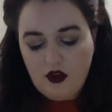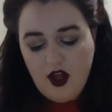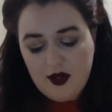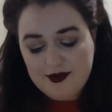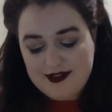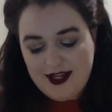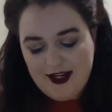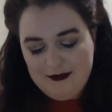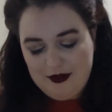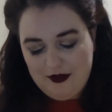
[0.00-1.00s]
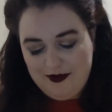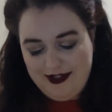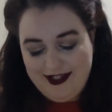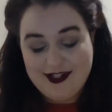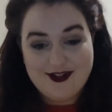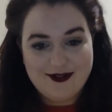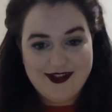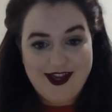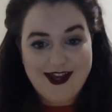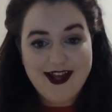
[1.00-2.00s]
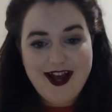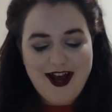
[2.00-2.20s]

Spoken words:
I would say I'm going to really enjoy that.